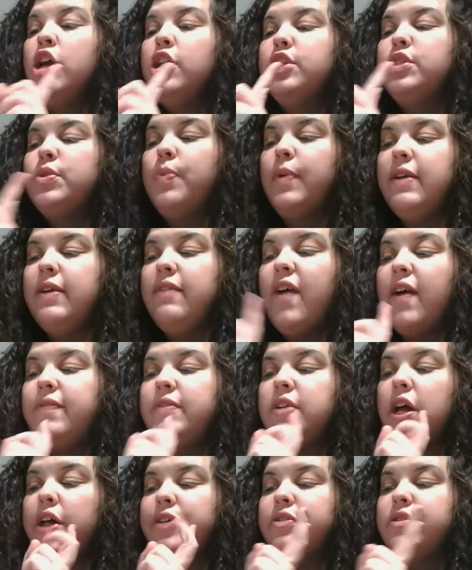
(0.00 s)

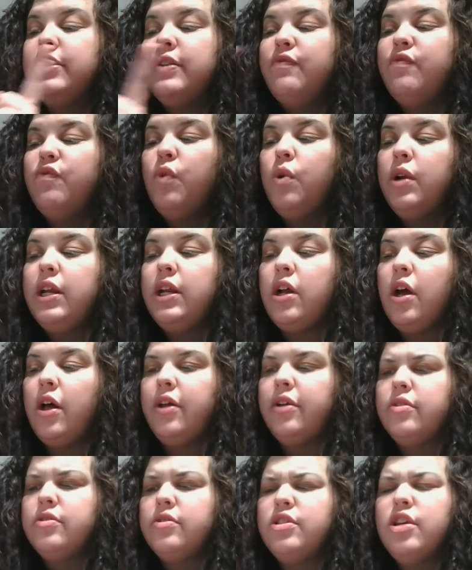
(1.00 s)
$25 and
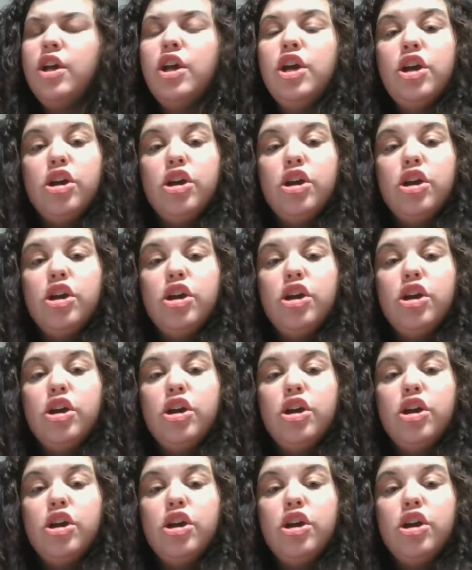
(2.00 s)
$40.